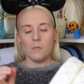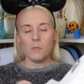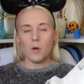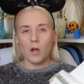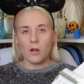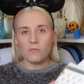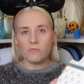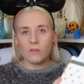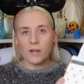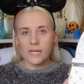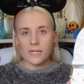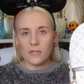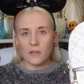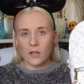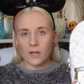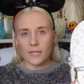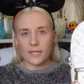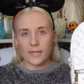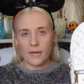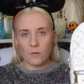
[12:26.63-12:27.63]
it? I really
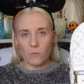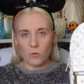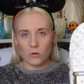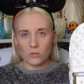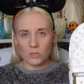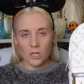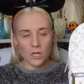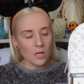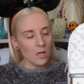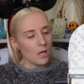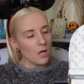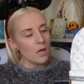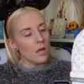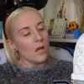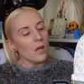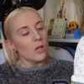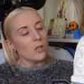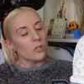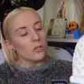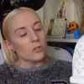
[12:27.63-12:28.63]
like that one.
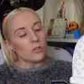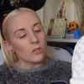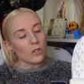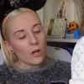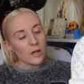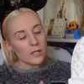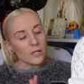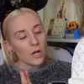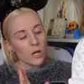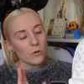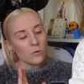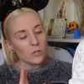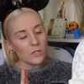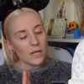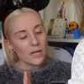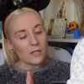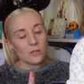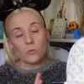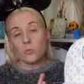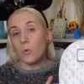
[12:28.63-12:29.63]
Side note
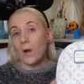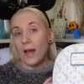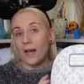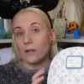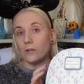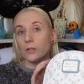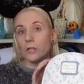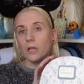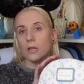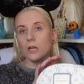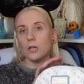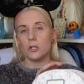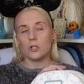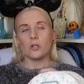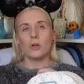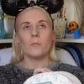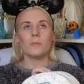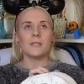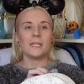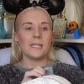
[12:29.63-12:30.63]
as well,
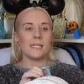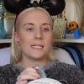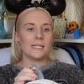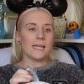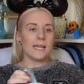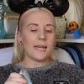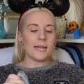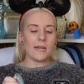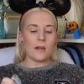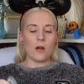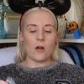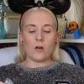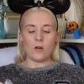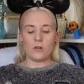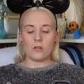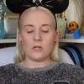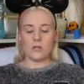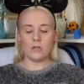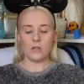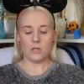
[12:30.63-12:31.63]
Shop Disney
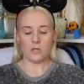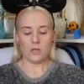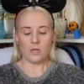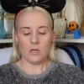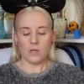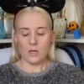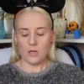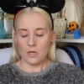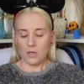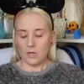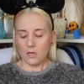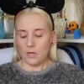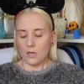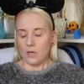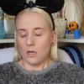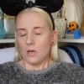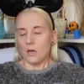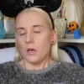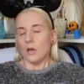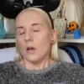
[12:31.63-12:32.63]
on,
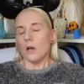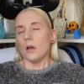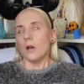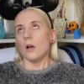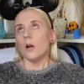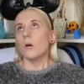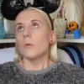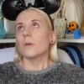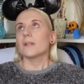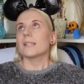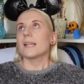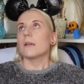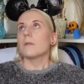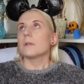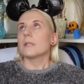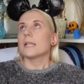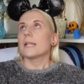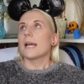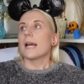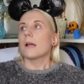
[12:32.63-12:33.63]
oh, what day
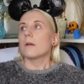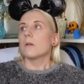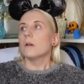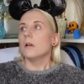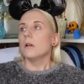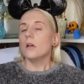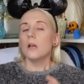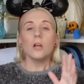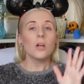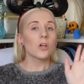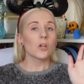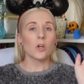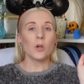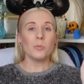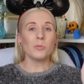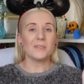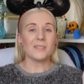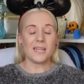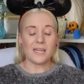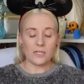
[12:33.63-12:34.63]
was it now? A
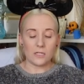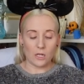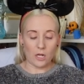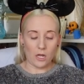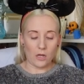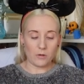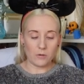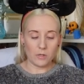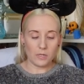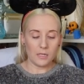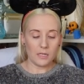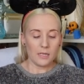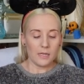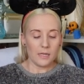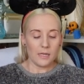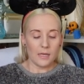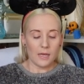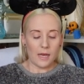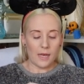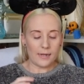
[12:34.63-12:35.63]
couple days ago,
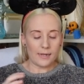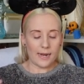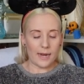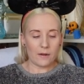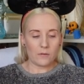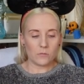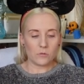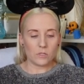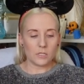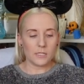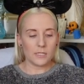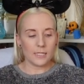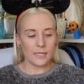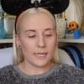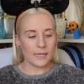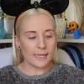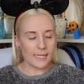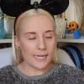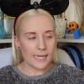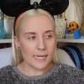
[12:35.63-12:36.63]
announced
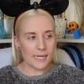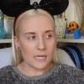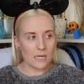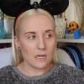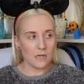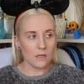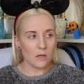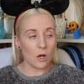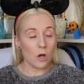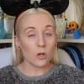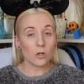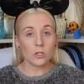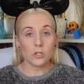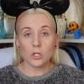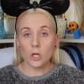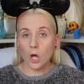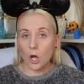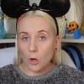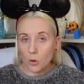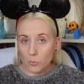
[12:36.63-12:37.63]
the
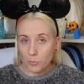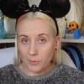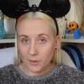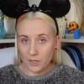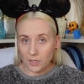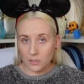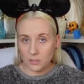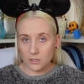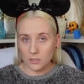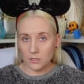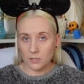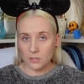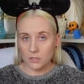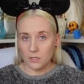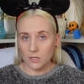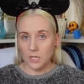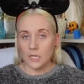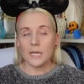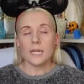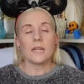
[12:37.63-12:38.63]
October,
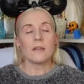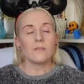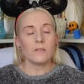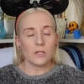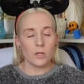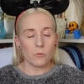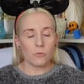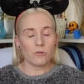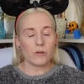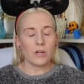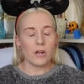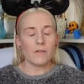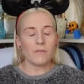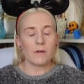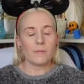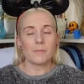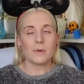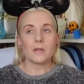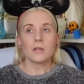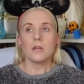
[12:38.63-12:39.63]
even though we're in
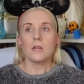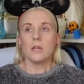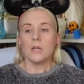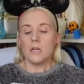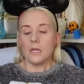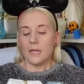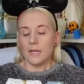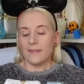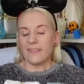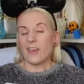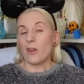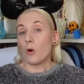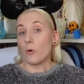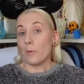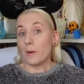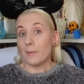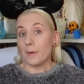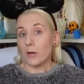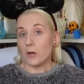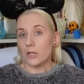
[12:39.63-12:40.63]
November, they are a
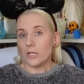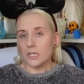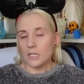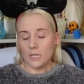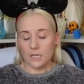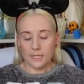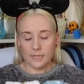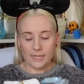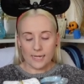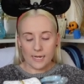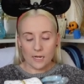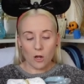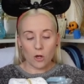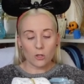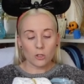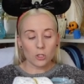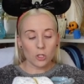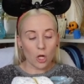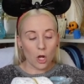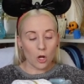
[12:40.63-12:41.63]
bit behind, the
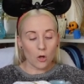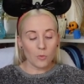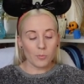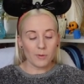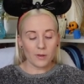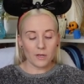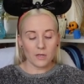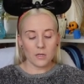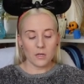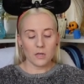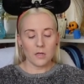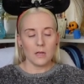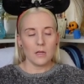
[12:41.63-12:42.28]
October